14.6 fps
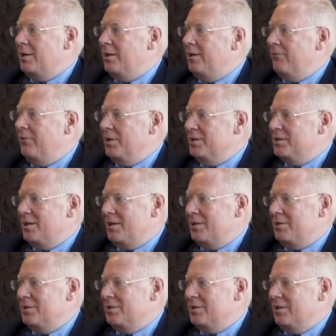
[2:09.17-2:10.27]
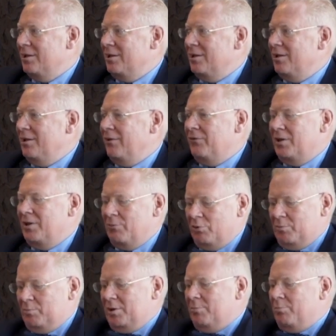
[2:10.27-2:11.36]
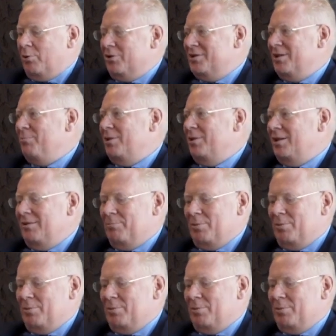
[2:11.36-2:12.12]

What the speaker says: living cells, if they would be in proximity.